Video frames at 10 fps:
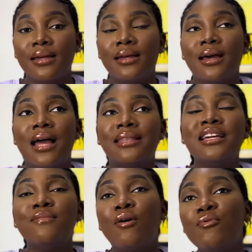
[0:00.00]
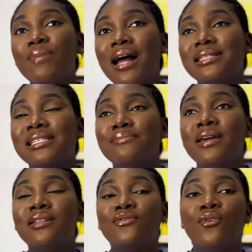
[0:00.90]
I think bubble bath is
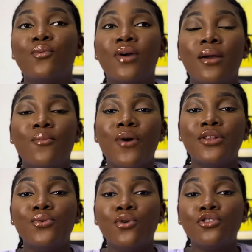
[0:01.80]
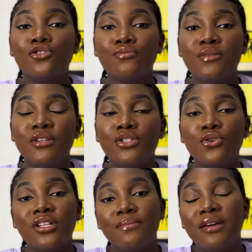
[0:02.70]
meant for when you want to maybe soak
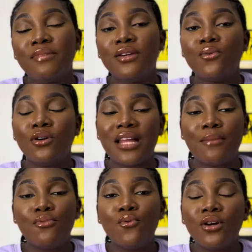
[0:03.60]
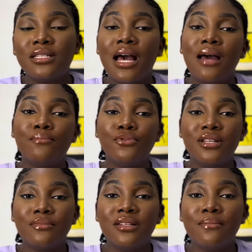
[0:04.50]
the baby in what, like put water and put them
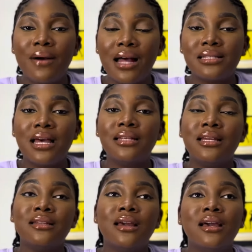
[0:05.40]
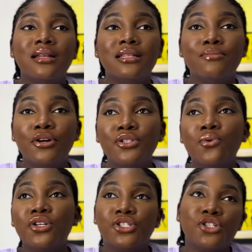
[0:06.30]
in the bath, and then the body
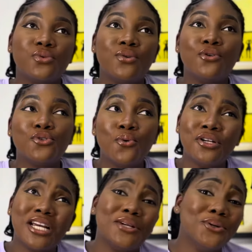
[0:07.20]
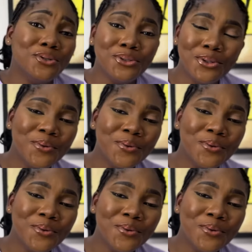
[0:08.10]
wash is just where you want to wash. I don't know.